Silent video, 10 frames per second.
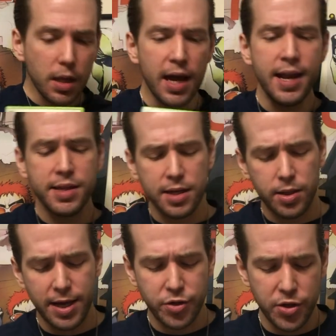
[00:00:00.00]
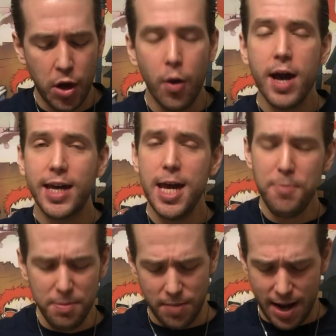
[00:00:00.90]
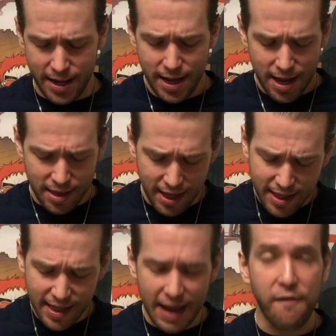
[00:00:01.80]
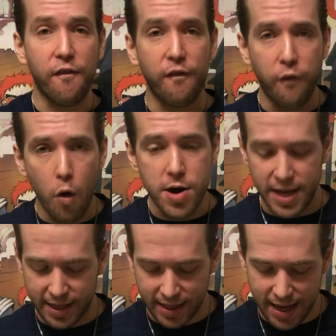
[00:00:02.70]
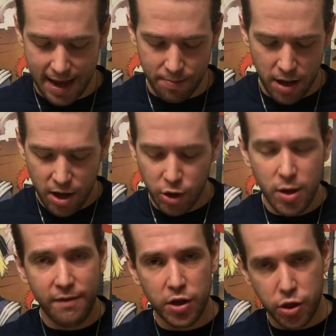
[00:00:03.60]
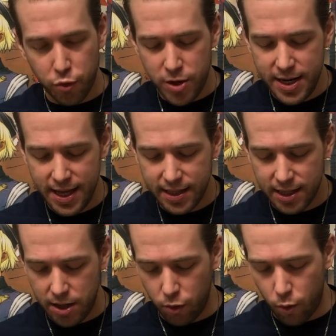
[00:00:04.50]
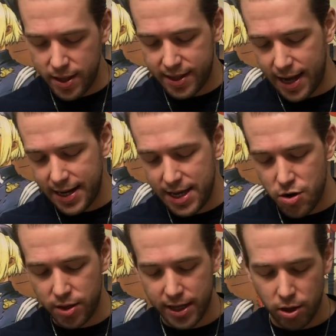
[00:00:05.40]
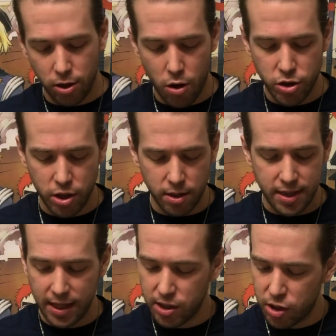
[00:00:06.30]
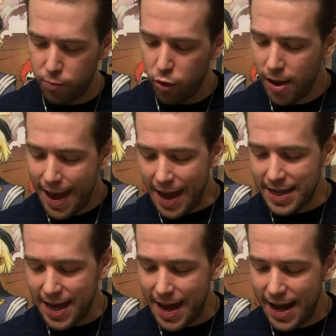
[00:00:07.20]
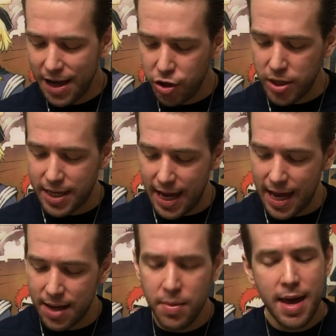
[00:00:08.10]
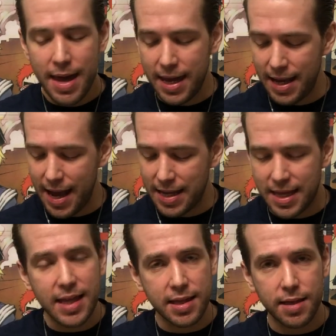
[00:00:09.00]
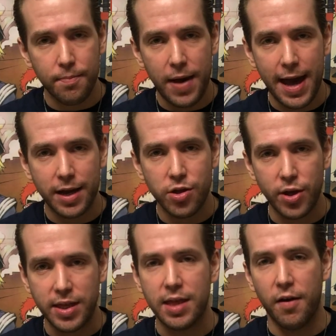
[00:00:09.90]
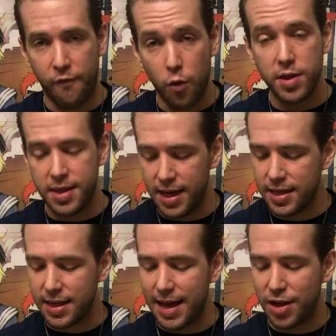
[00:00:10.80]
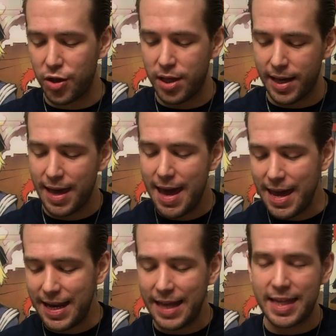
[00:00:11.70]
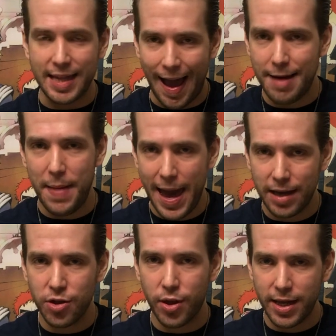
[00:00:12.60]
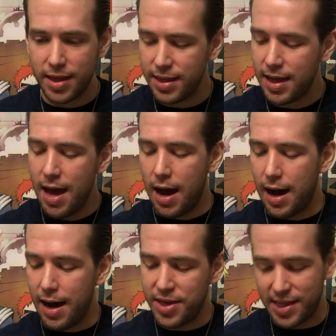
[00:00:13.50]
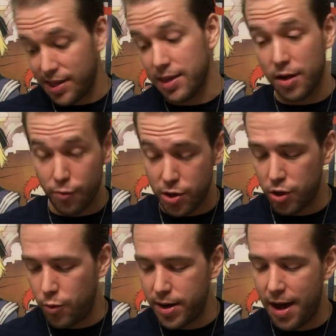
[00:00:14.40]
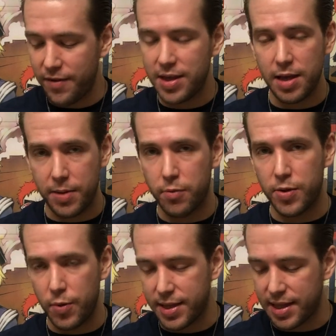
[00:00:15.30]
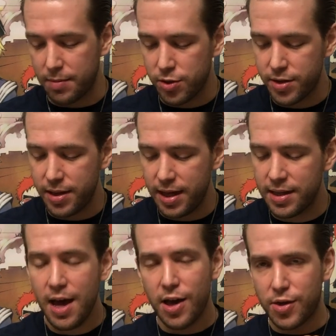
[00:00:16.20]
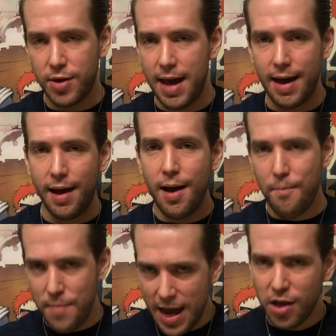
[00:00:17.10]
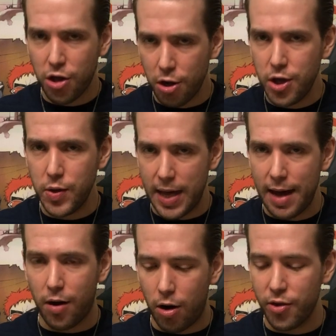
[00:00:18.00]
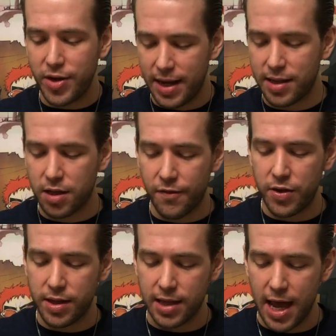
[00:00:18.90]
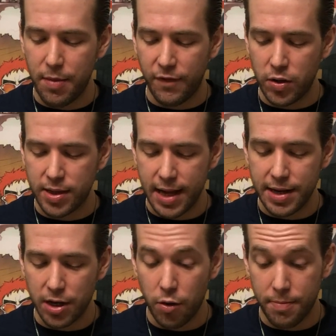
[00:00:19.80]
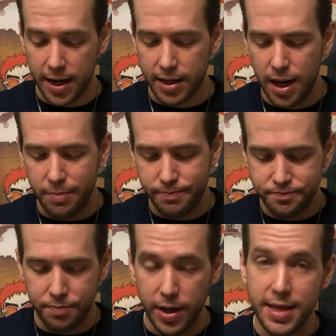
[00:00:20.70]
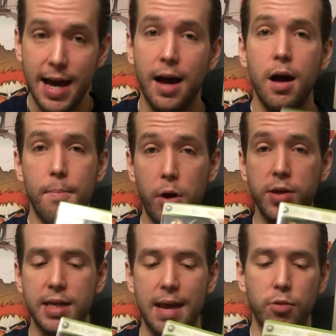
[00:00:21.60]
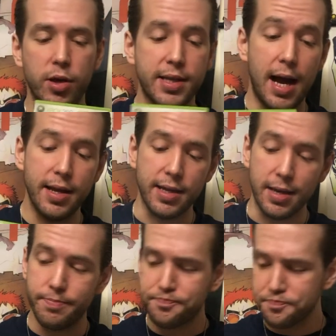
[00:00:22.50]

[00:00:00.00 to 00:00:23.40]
And as a collector's note, keep in mind, this is a 4-disc game. So you have the 3 discs on the one side here on like a large disc spool. And yeah, it actually came in a disc package like this. The 4th disc is actually like in a side package like this. This isn't the original one, obviously, but it was one similar to this. So yeah, make sure you get all the discs for this game if you decide to go and pick it up. But yeah, bonus game, Lost Odyssey.